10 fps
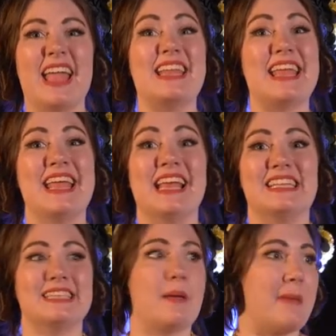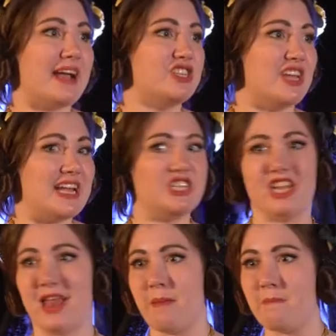It is
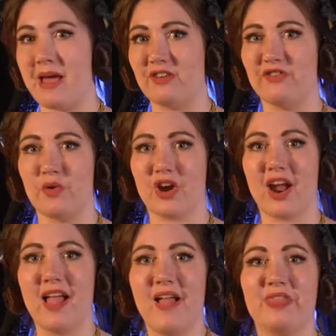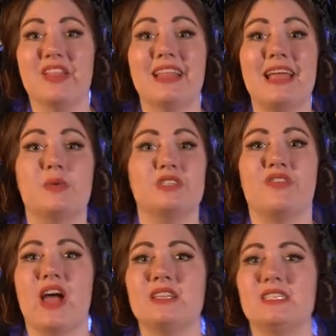imagination and metaphor, the language
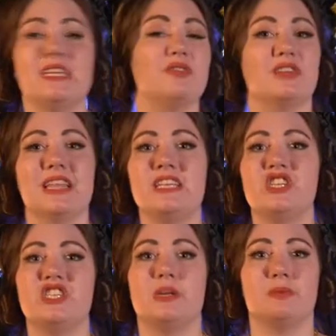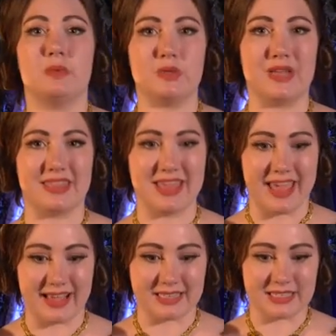of unseen relationships between
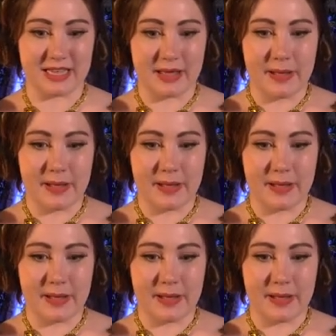things.